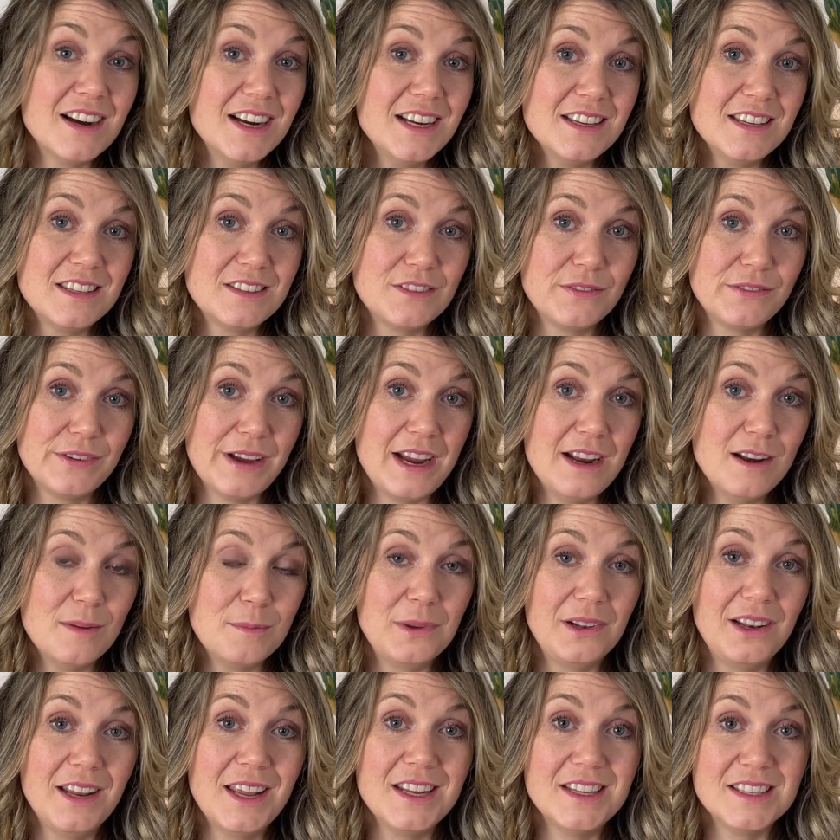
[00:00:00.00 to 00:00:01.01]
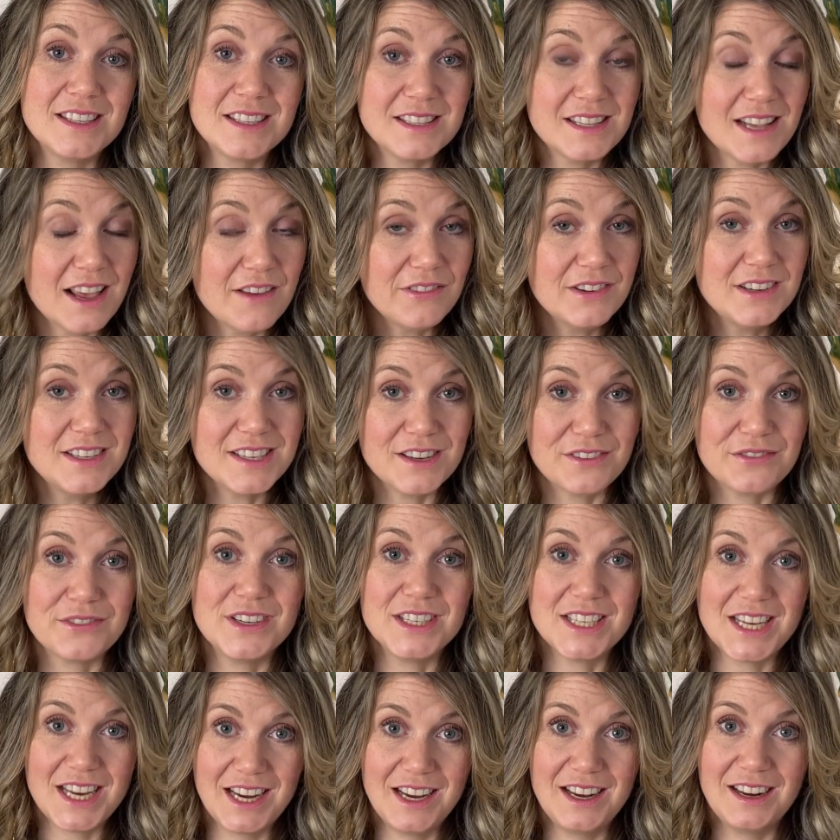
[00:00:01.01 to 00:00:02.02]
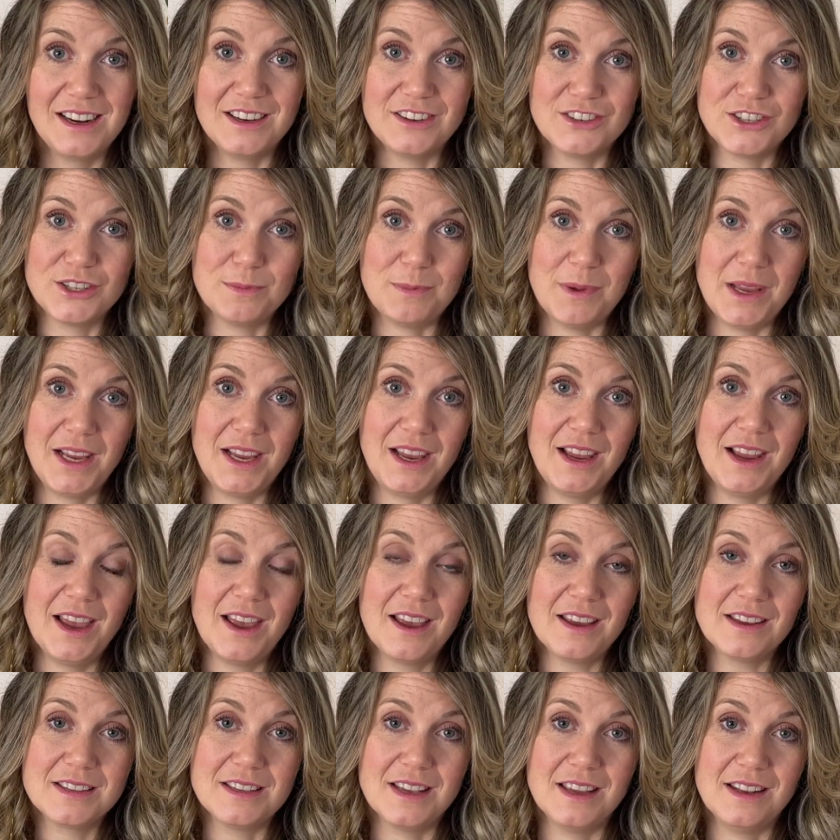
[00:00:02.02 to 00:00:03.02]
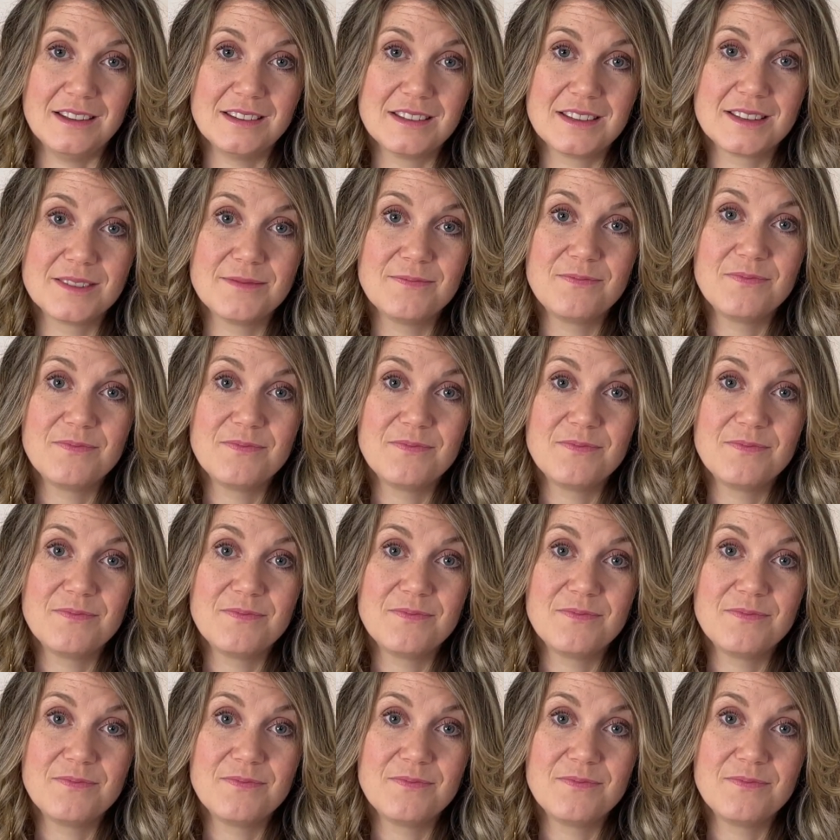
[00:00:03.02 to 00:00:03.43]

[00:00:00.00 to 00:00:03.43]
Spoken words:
is available in 7 different English-speaking accents.